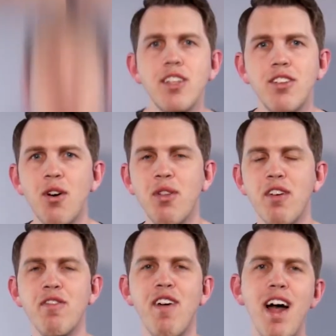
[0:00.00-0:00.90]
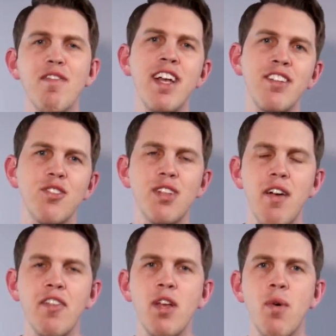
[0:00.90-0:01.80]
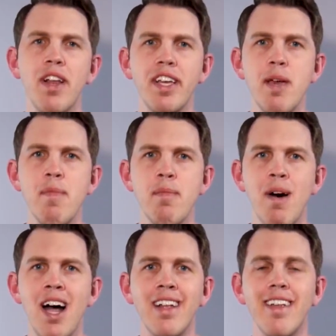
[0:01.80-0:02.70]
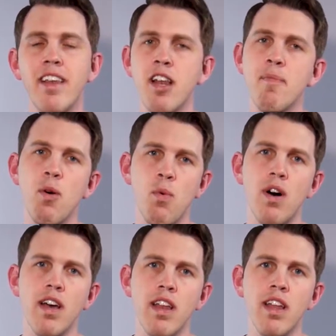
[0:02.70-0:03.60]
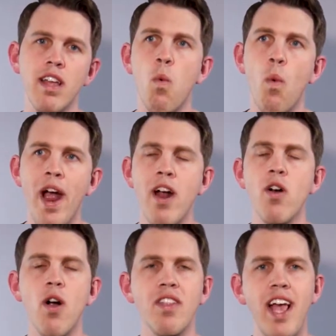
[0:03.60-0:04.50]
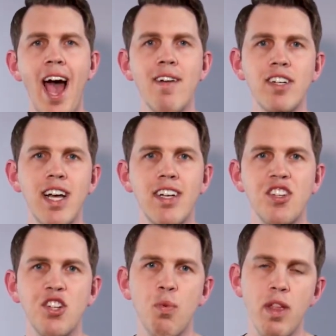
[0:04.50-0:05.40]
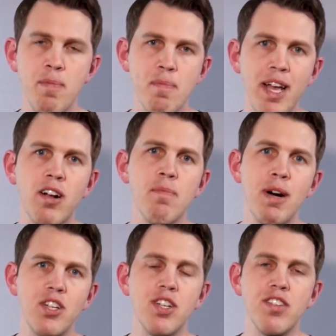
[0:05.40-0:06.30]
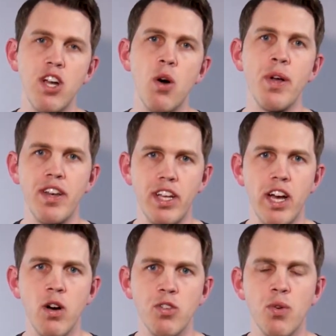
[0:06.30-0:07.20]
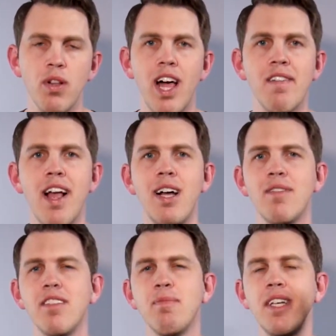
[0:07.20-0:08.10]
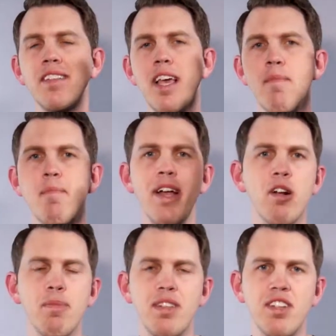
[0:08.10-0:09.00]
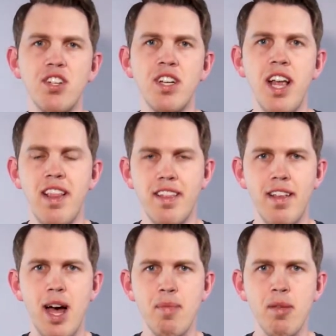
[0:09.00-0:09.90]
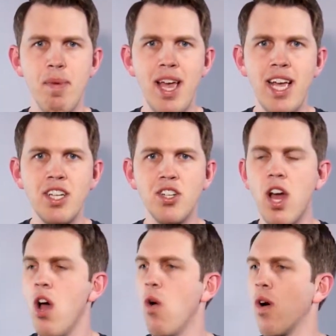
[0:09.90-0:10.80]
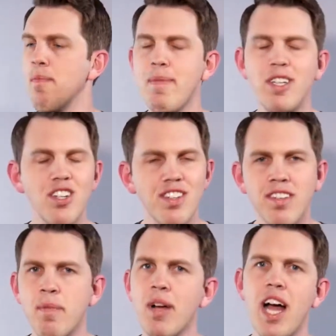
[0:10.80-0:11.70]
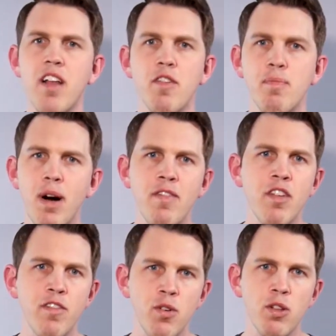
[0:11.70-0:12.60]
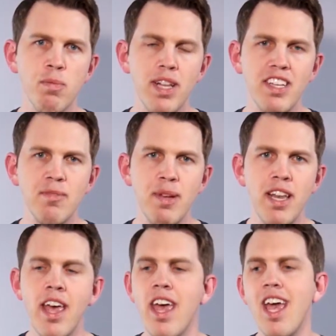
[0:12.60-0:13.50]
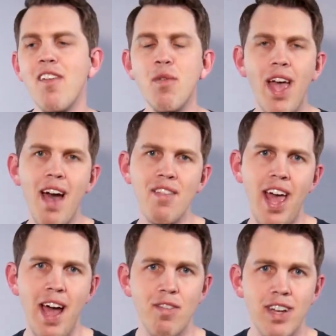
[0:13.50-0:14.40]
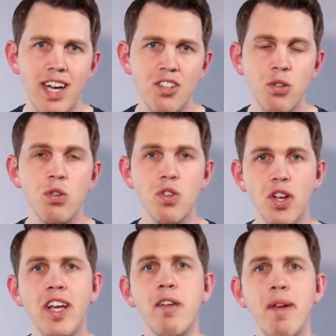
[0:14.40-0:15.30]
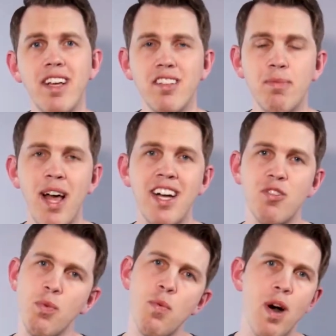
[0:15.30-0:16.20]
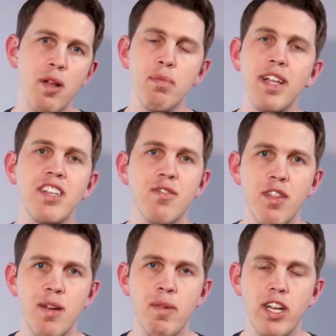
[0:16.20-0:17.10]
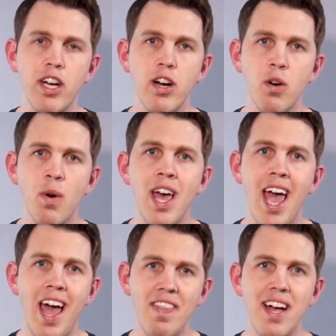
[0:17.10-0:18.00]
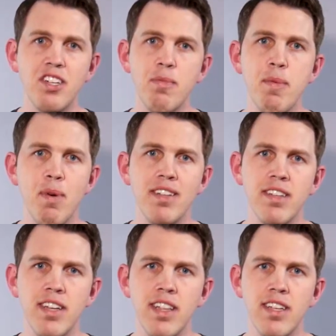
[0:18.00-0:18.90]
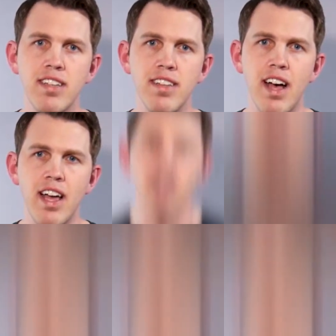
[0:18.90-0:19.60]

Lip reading: So the 5 things you'll definitely want to keep in mind. Number 1, where are the advertisers with bigger budgets going to go? So a lot of times this means a bigger position at the top of the page, or maybe just some kind of above the fold placement. If we have an advertiser who's looking to make a splash, we want a place for them to go, and that should be present in the design.